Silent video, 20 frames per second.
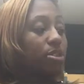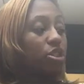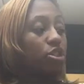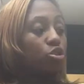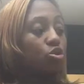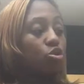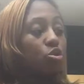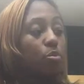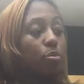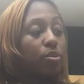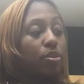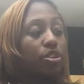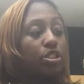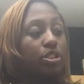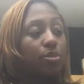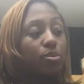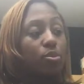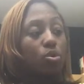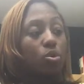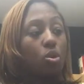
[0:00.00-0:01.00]
the school
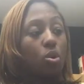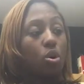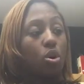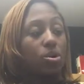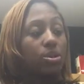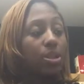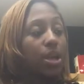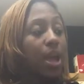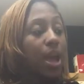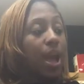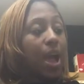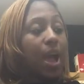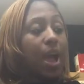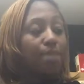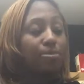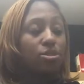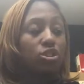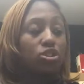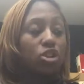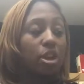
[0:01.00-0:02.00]
principal, called.
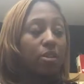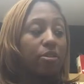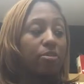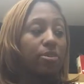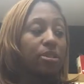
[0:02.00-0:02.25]
"I'm sorry,